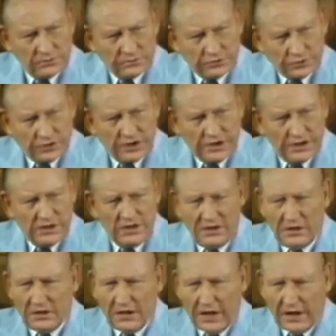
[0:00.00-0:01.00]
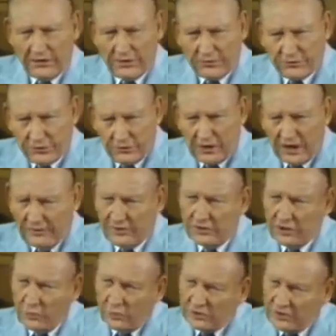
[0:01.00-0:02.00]
tree and the fruit of it,
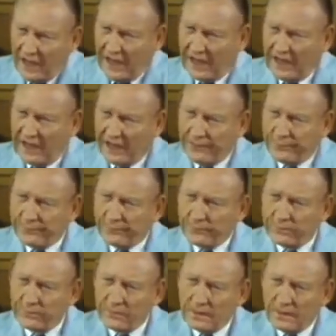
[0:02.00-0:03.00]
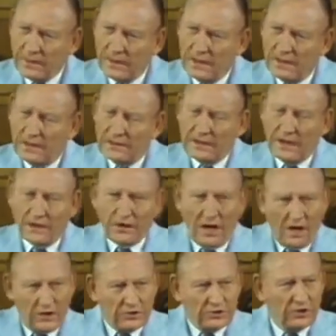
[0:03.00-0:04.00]
you will die. Now,
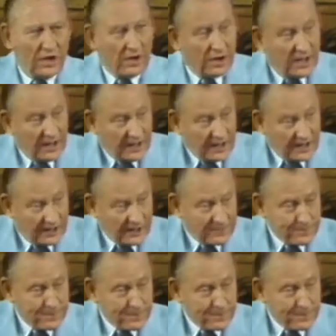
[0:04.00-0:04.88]
God is not a liar.